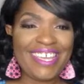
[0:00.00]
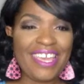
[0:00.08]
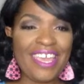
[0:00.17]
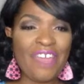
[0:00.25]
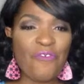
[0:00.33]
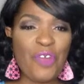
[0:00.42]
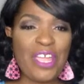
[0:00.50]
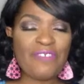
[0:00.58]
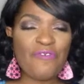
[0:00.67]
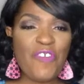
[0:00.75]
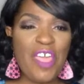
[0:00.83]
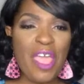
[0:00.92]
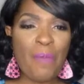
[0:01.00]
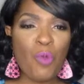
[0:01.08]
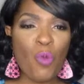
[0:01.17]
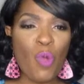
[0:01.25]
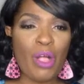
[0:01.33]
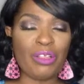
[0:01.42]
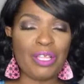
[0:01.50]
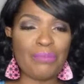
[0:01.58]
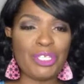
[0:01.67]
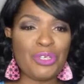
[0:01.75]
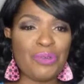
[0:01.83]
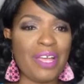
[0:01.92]
Hey, Fran fam,
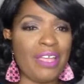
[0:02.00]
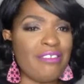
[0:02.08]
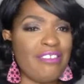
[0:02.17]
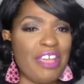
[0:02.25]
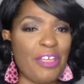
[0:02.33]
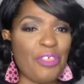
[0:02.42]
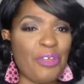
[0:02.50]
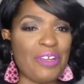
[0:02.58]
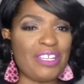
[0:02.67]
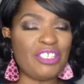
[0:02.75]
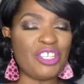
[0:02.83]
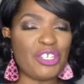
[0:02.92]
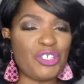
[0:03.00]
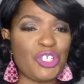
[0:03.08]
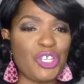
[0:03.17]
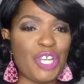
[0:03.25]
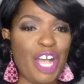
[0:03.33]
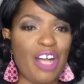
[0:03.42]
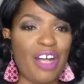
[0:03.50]
welcome to another edition